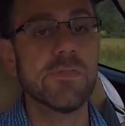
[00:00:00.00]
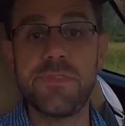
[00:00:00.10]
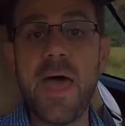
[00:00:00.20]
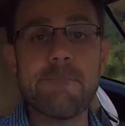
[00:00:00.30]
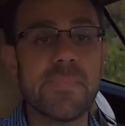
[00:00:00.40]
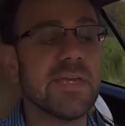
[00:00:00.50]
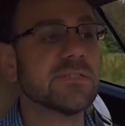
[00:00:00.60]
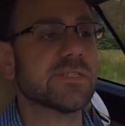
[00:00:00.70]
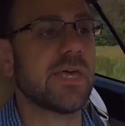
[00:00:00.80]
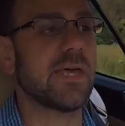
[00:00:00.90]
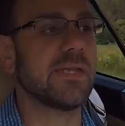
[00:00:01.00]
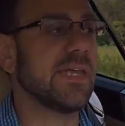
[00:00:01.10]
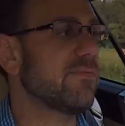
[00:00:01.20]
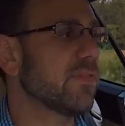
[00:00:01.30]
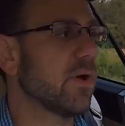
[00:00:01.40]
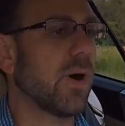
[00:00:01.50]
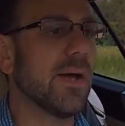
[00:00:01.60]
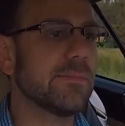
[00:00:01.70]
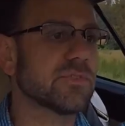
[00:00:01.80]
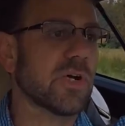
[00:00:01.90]
That means that even though
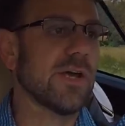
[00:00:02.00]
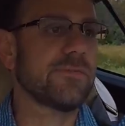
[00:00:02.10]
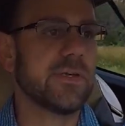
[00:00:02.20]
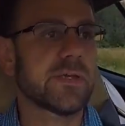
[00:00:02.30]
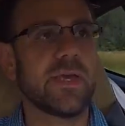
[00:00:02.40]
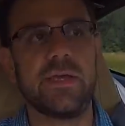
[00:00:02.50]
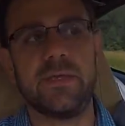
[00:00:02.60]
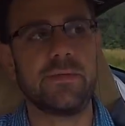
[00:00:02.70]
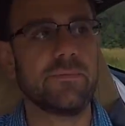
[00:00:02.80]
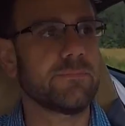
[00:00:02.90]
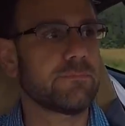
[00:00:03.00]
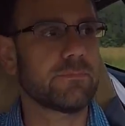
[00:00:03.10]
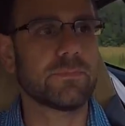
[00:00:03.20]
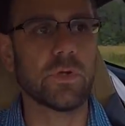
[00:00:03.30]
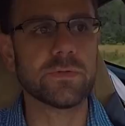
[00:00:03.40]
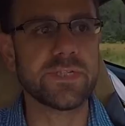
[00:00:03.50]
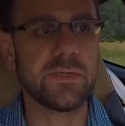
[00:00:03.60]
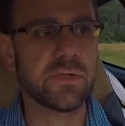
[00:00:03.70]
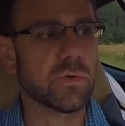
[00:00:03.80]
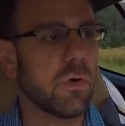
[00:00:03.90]
I'm driving a
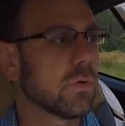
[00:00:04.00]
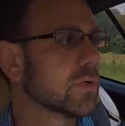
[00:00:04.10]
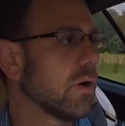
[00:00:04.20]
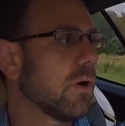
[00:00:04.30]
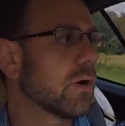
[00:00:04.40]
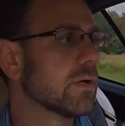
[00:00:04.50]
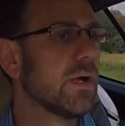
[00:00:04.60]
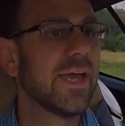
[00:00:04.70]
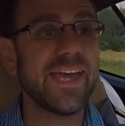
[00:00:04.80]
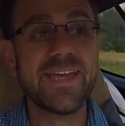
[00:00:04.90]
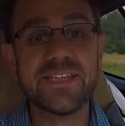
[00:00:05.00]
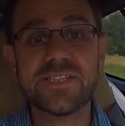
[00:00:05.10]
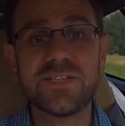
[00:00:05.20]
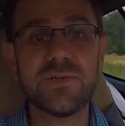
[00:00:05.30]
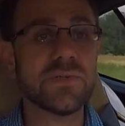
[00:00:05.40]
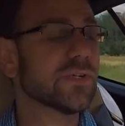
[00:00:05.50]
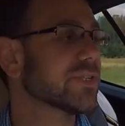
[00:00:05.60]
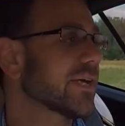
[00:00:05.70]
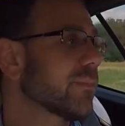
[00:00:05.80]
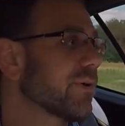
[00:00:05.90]
13-year-old car, it still looks
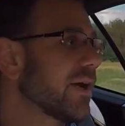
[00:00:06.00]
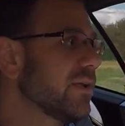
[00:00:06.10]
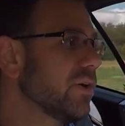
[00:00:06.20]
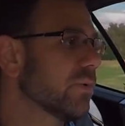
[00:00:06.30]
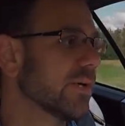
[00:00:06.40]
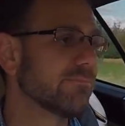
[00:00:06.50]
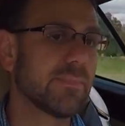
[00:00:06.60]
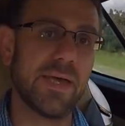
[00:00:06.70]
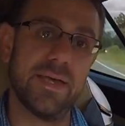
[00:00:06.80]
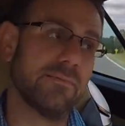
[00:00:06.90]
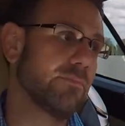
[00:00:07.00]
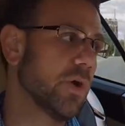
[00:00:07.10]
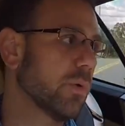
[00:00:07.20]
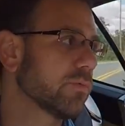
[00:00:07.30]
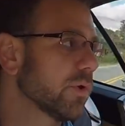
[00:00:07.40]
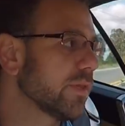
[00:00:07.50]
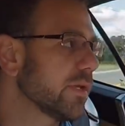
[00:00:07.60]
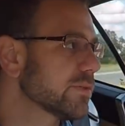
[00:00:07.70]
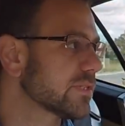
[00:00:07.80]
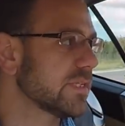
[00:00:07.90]
like a brand new one, and no one really
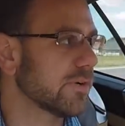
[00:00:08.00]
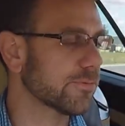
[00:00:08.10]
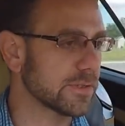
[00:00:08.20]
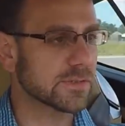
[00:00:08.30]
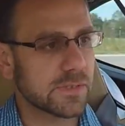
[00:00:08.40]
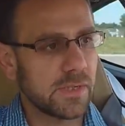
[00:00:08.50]
knows the difference.